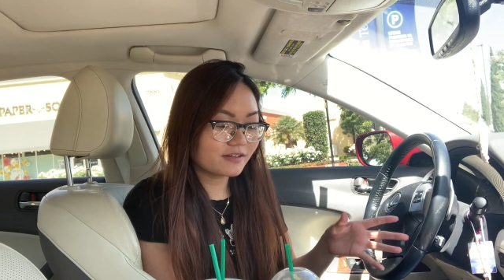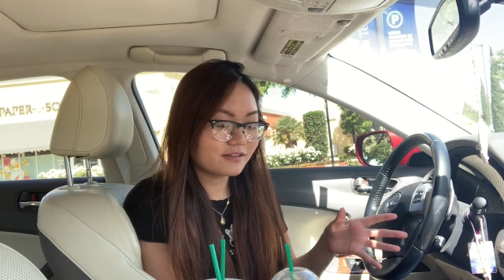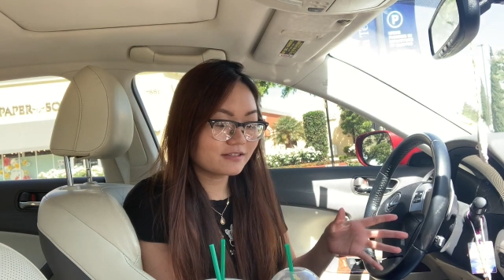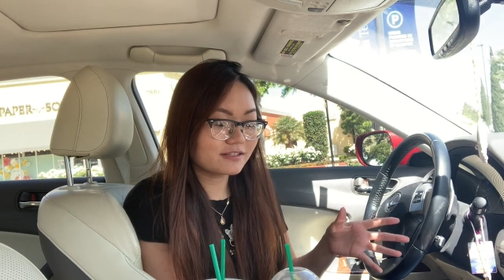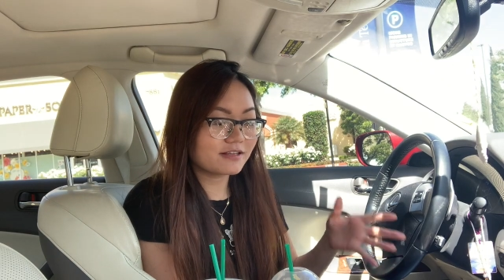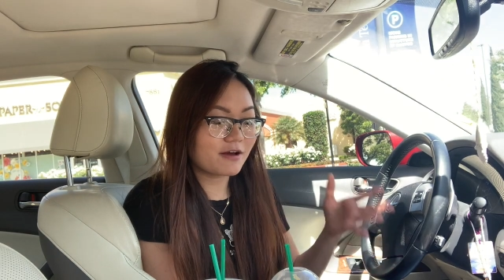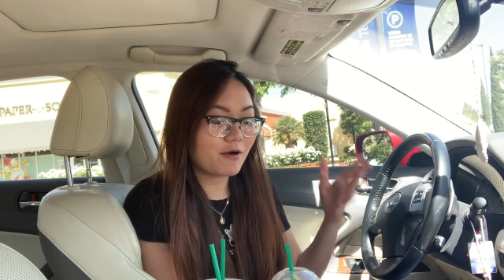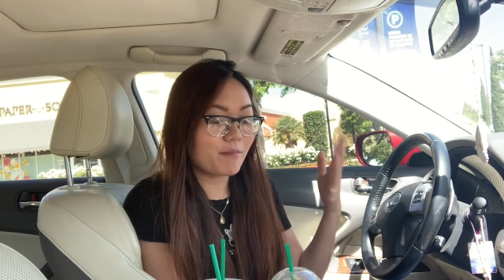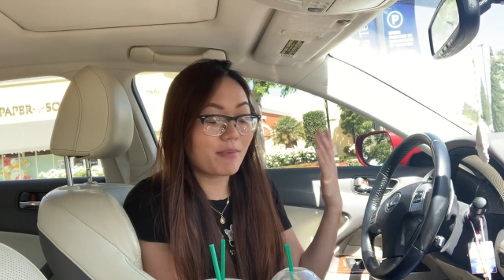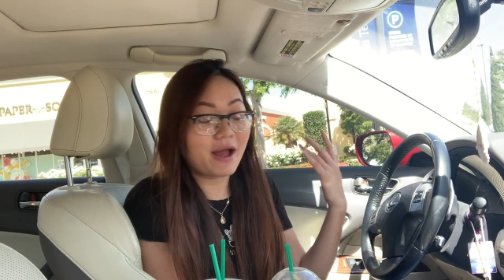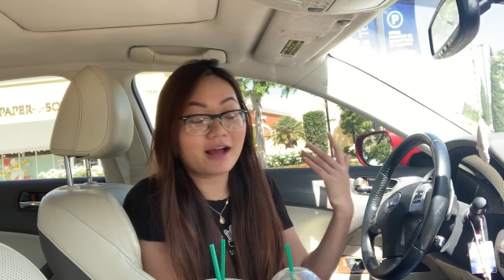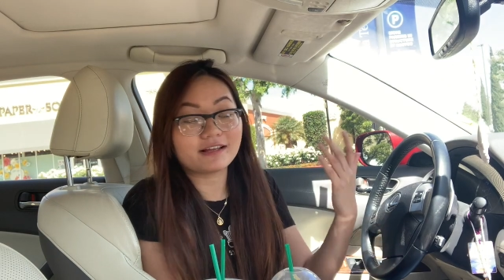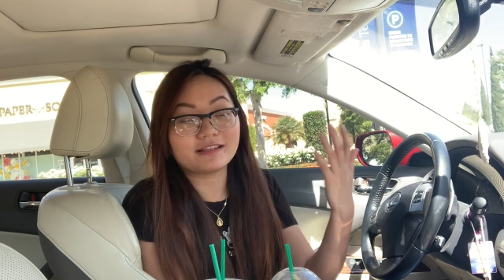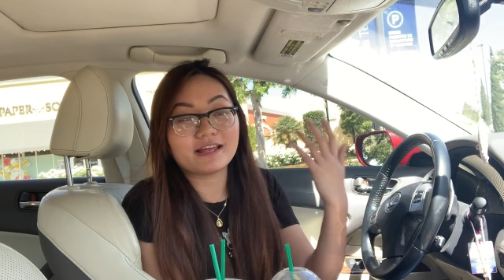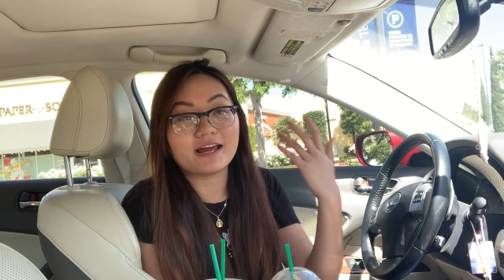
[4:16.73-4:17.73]
So
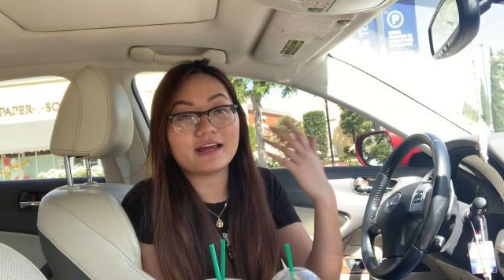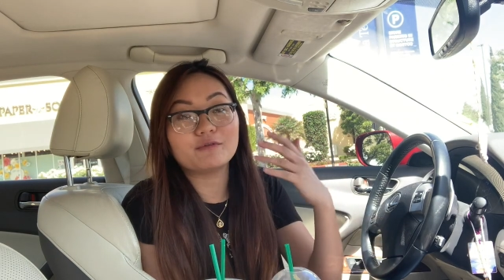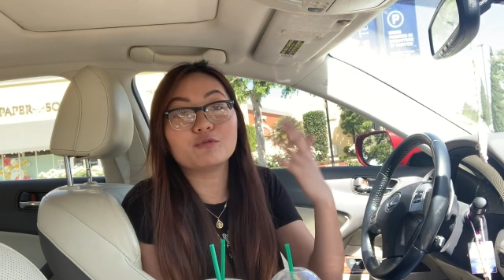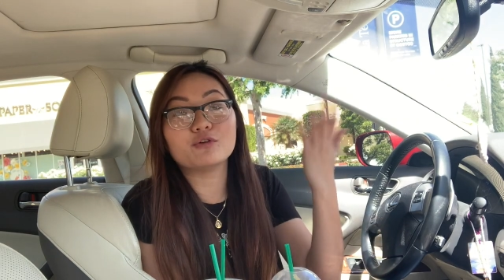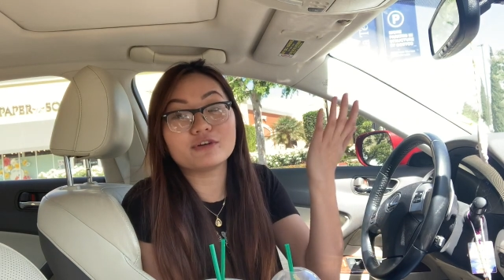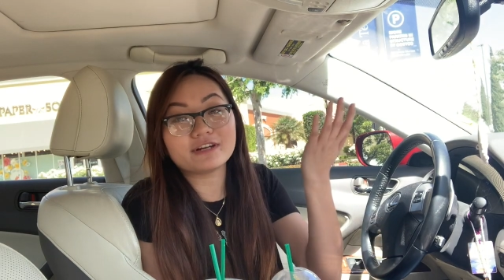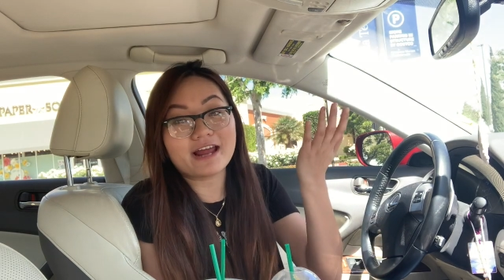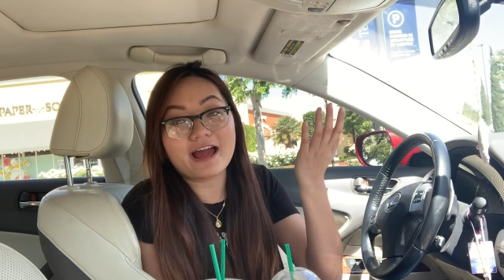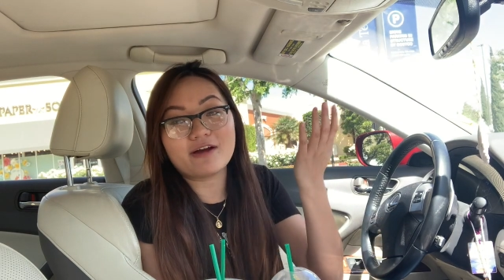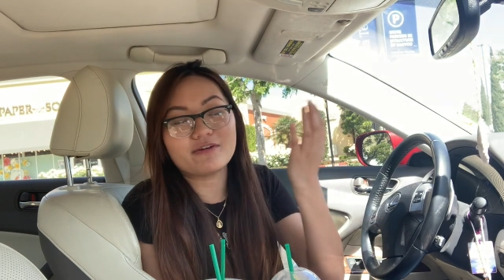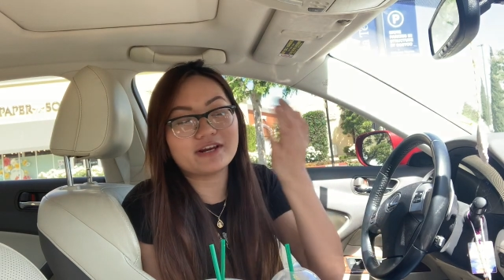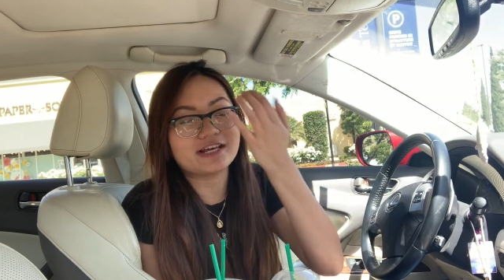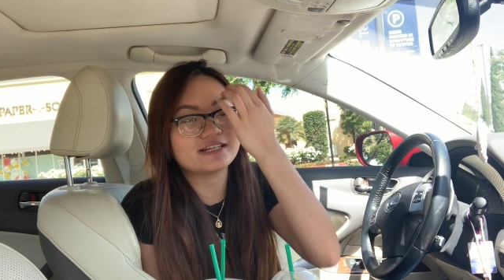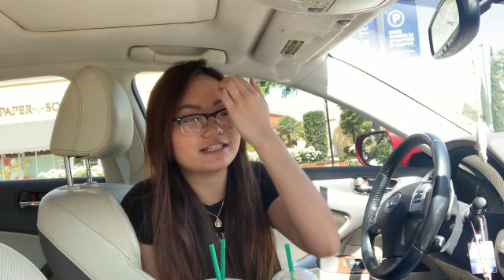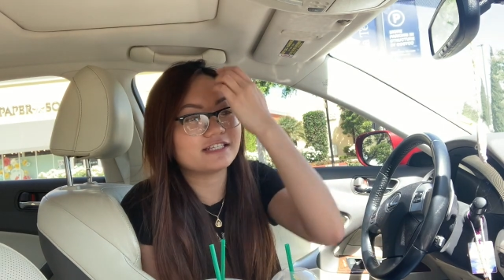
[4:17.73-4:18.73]
back then, well,
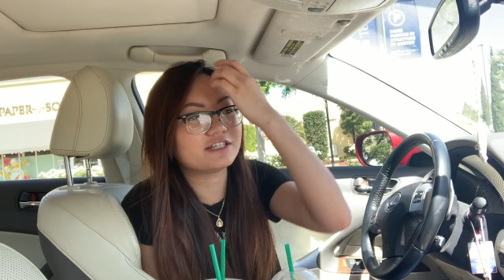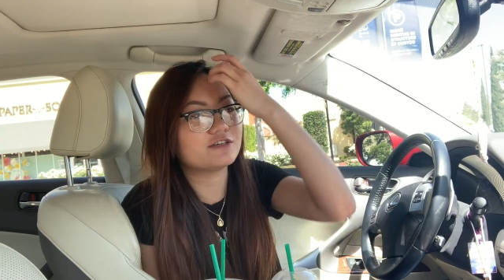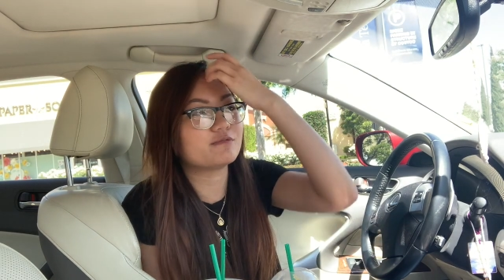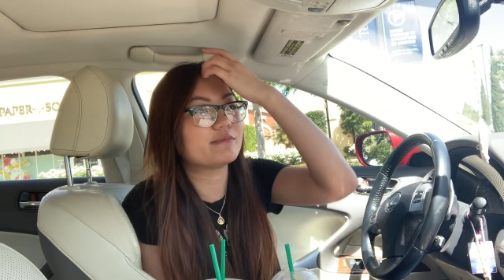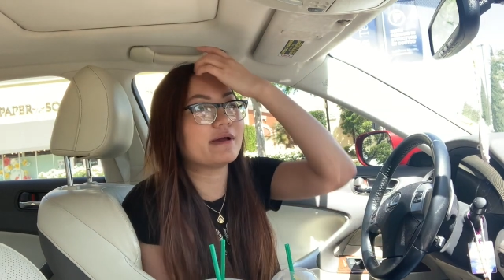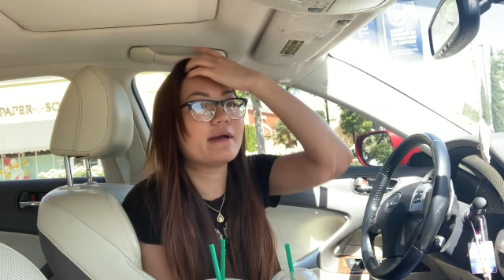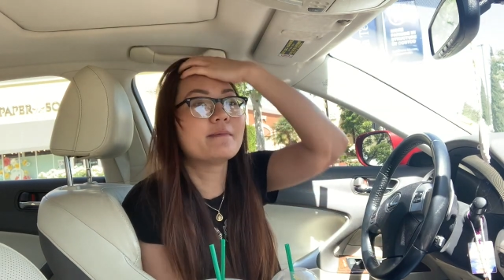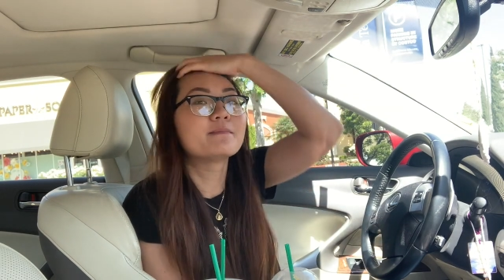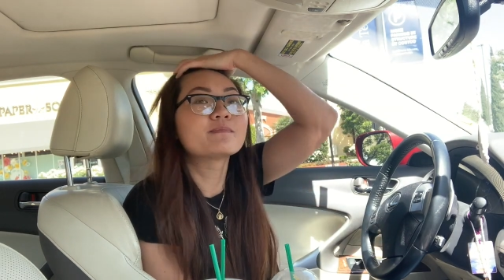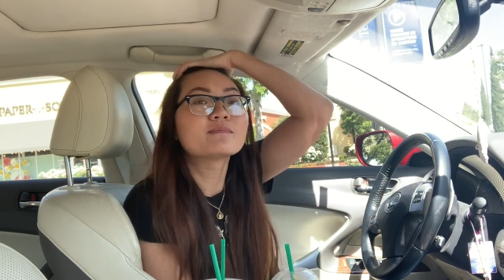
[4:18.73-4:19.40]
nowadays too, but